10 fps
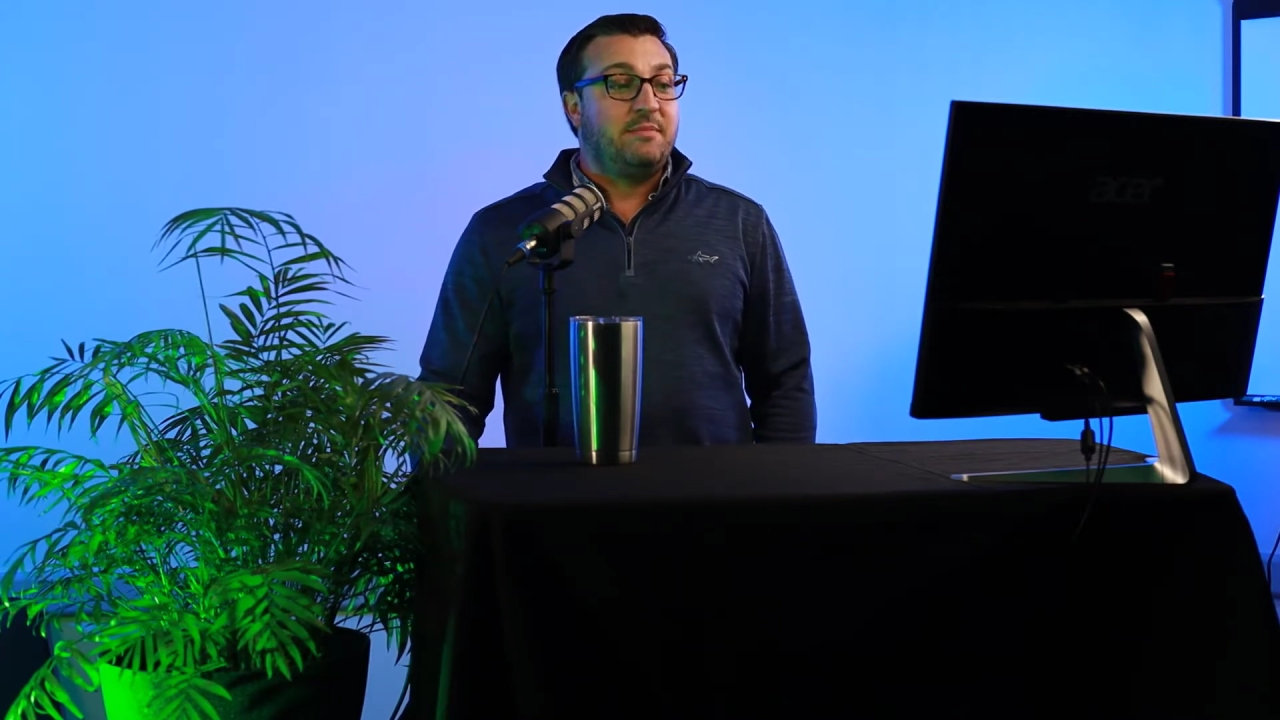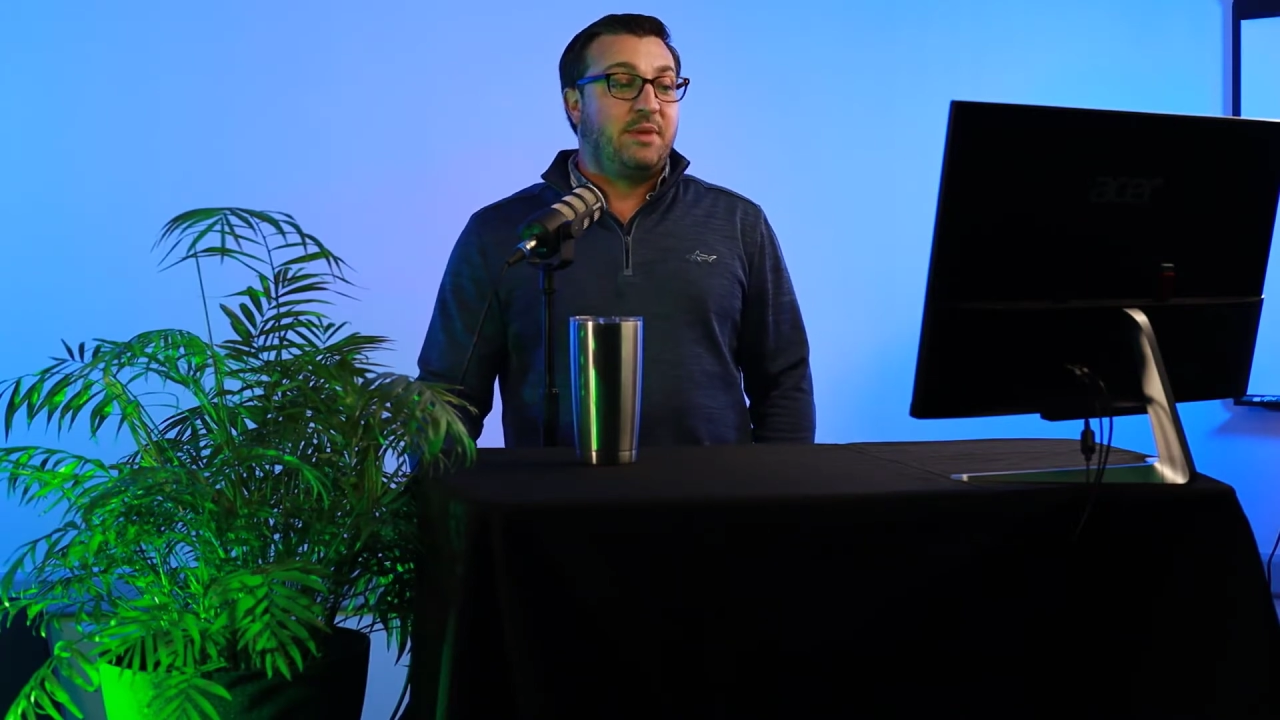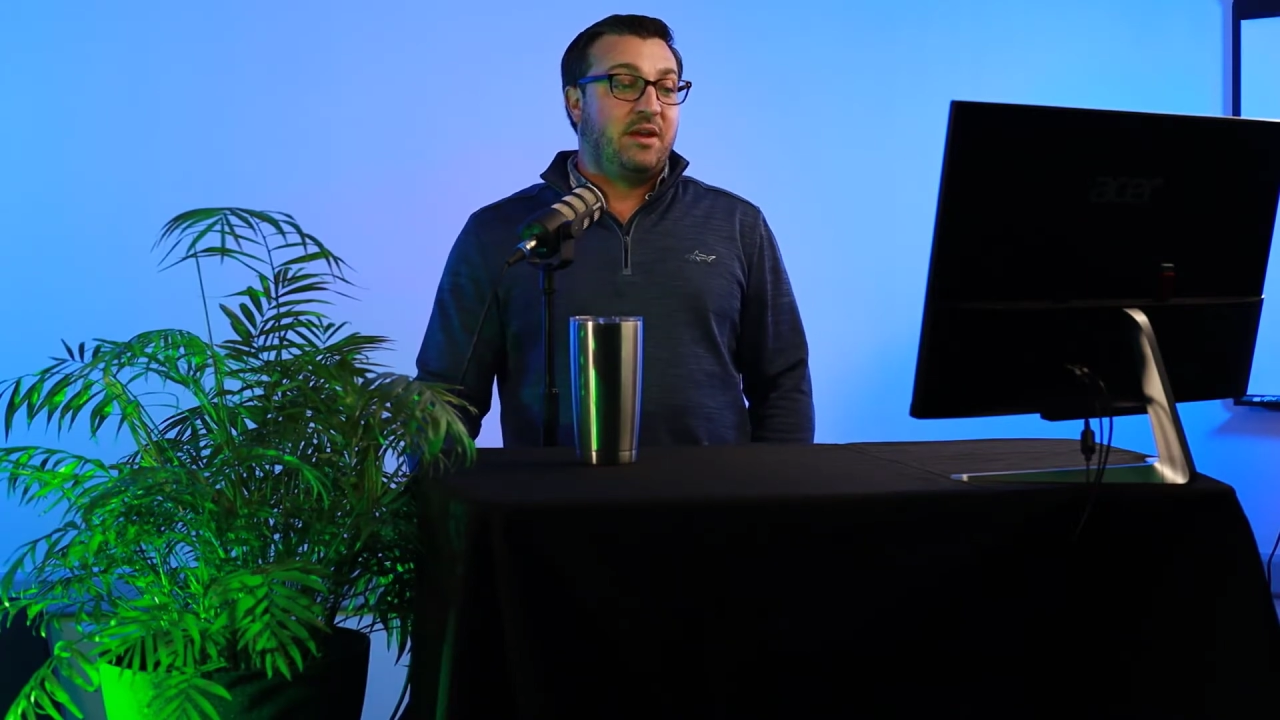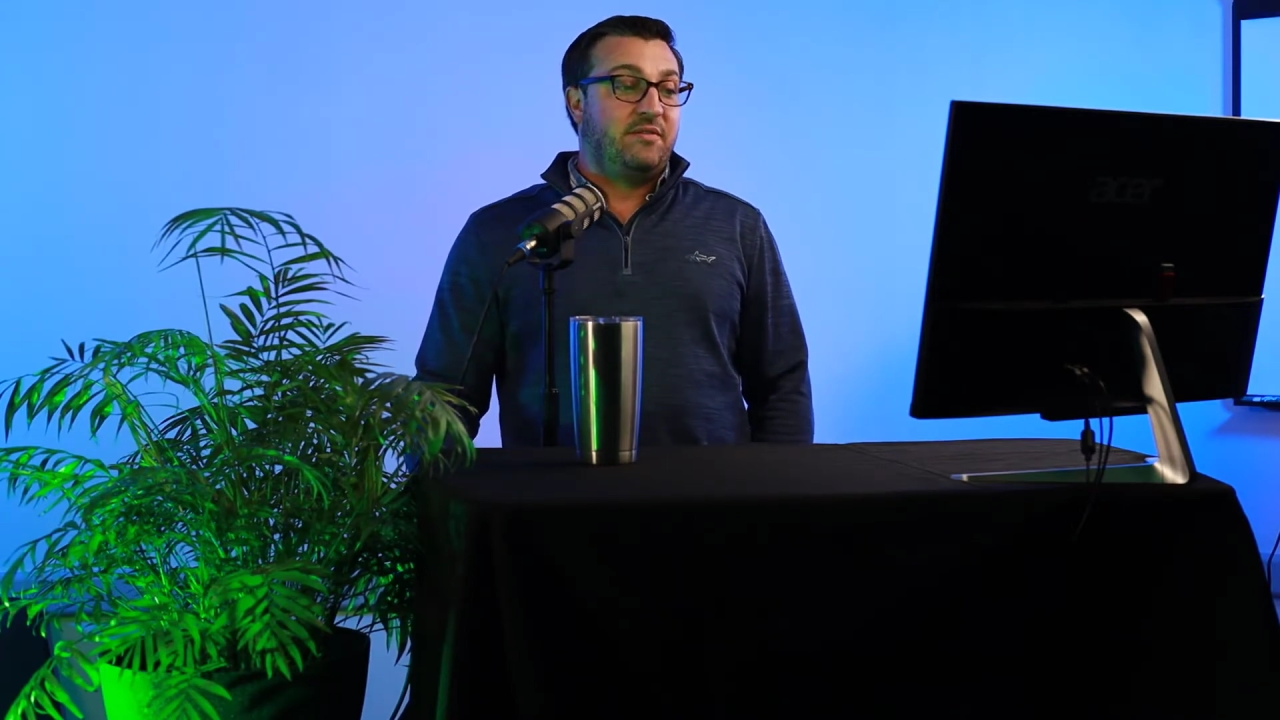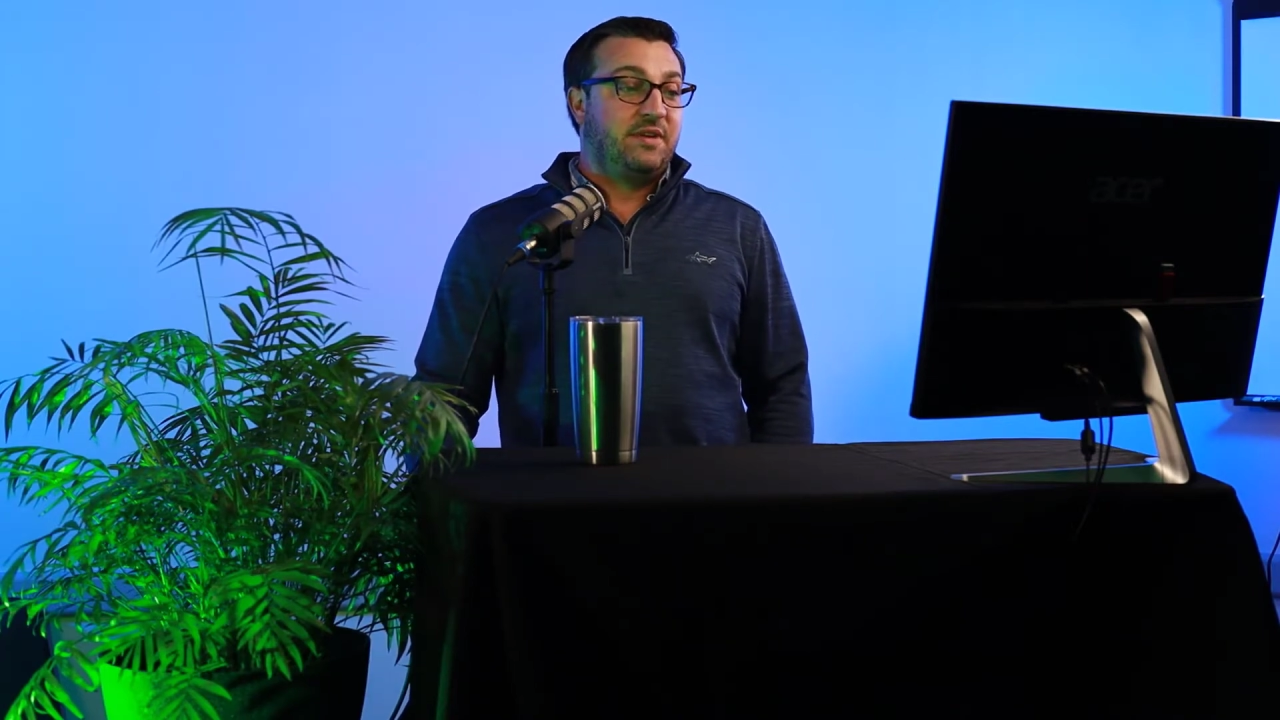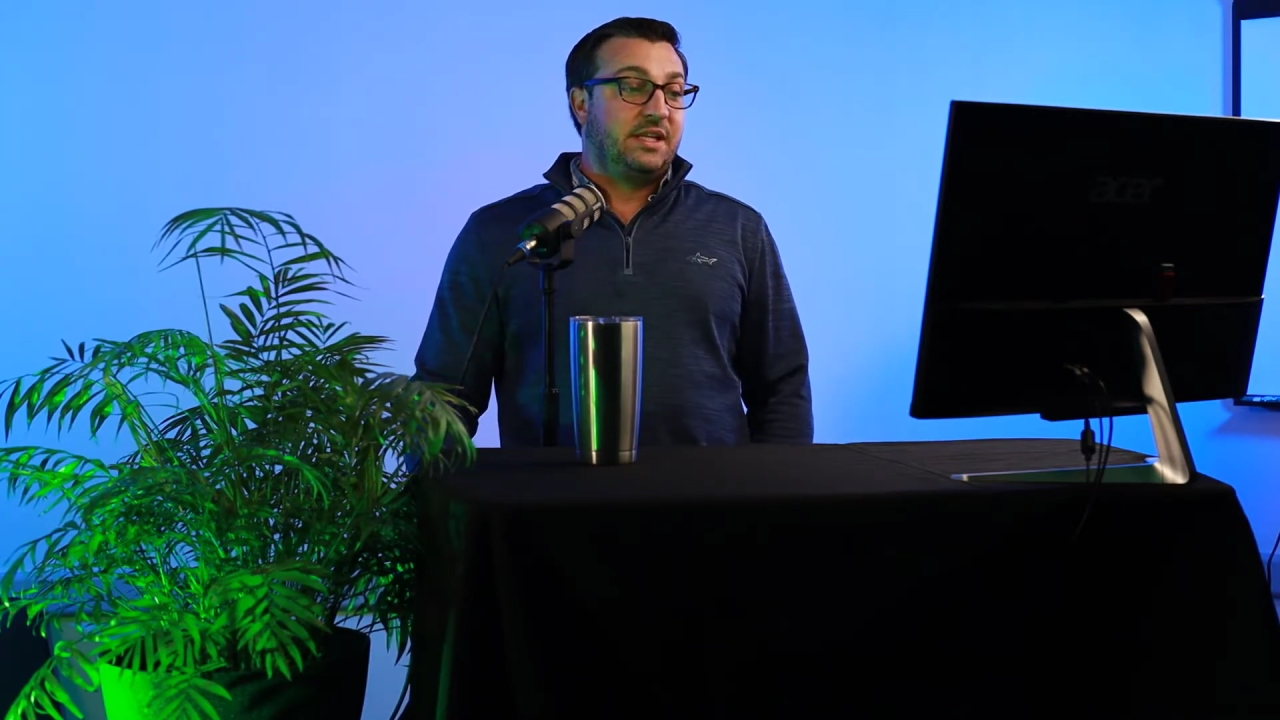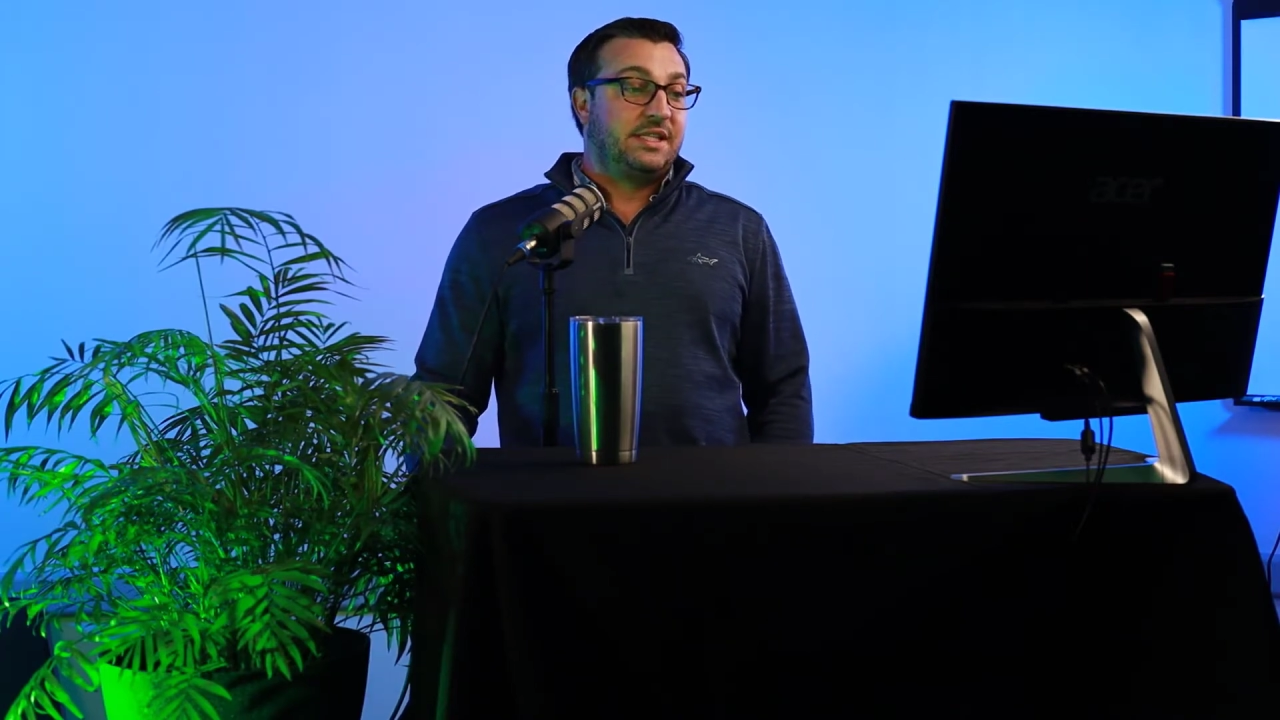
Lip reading: benefits,